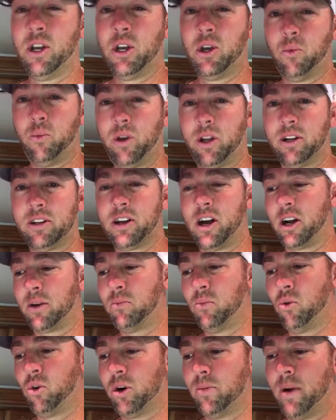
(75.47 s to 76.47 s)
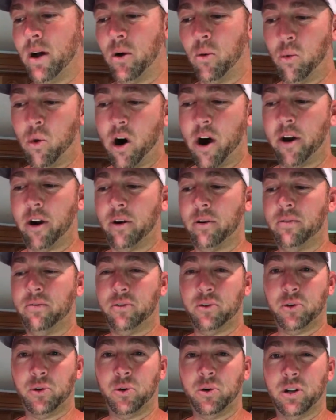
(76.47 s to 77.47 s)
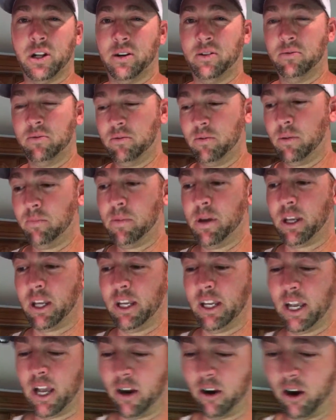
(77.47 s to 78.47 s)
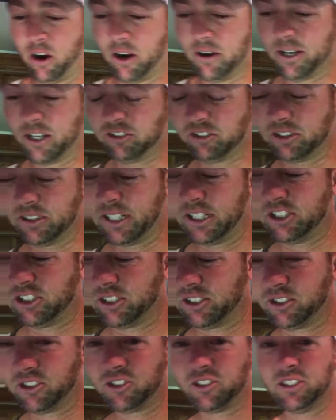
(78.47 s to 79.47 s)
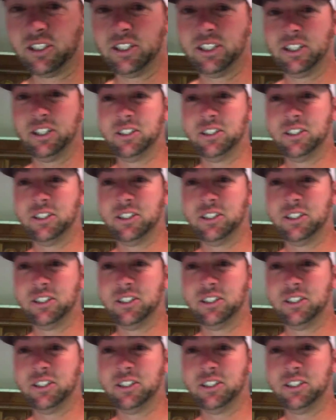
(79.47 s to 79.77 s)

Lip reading: we can talk more about water, food, and picking out our destinations.